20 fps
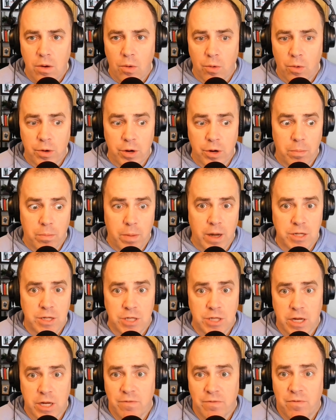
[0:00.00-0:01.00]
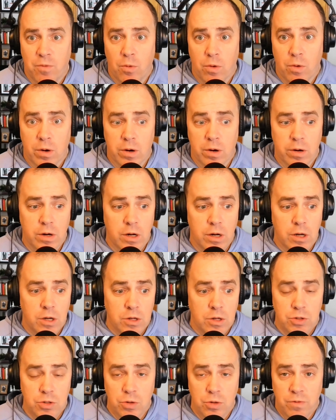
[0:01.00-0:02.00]
or you're budgeting for
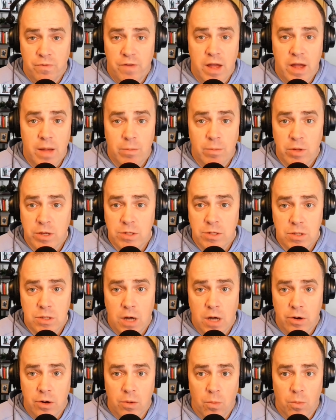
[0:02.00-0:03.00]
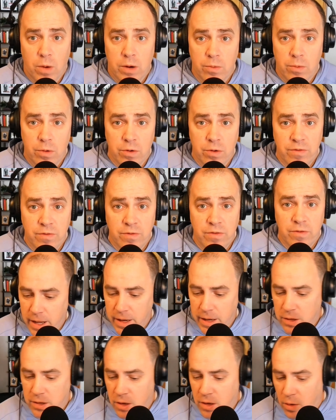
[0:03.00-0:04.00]
two families under one roof,
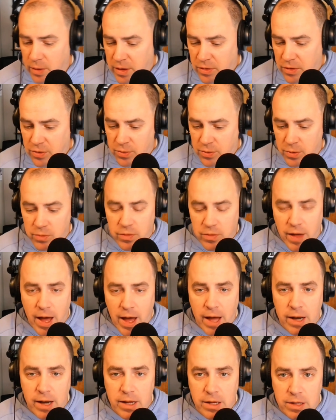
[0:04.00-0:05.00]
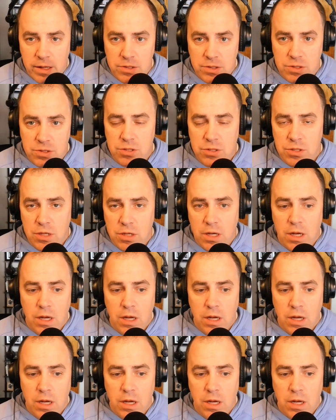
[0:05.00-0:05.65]
and going through that it's